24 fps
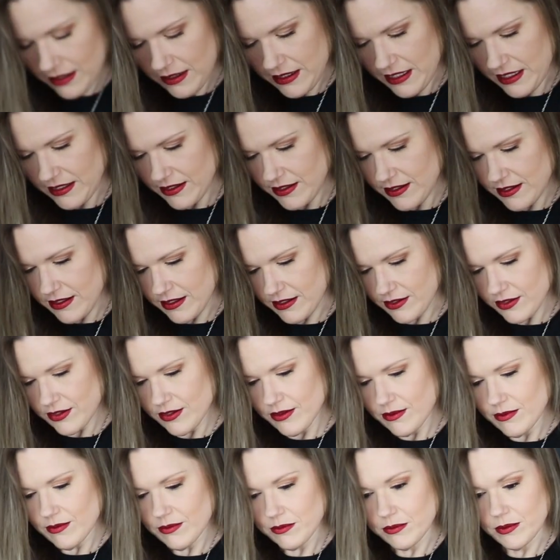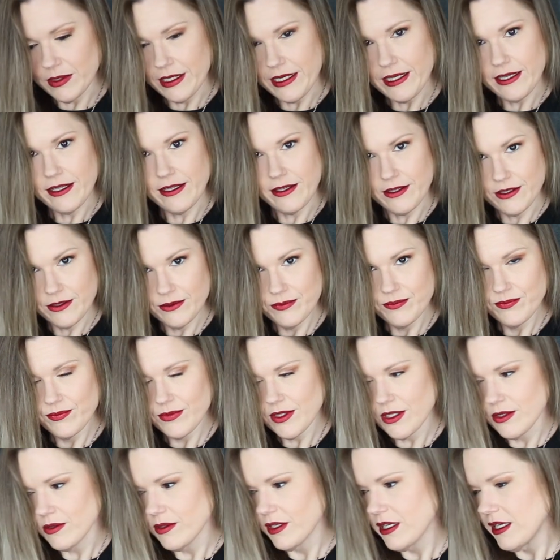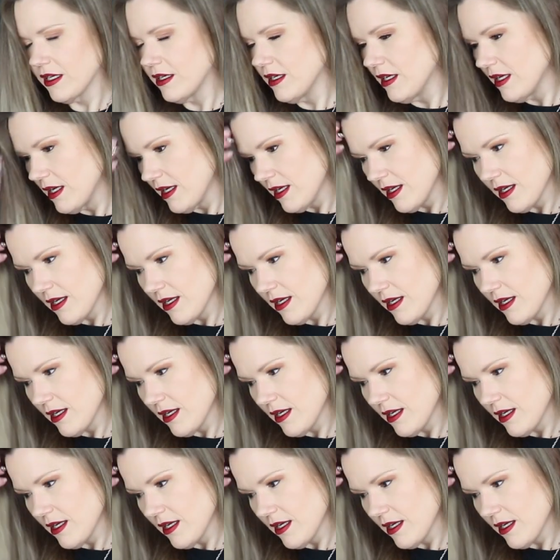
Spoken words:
That's this right here. Okay.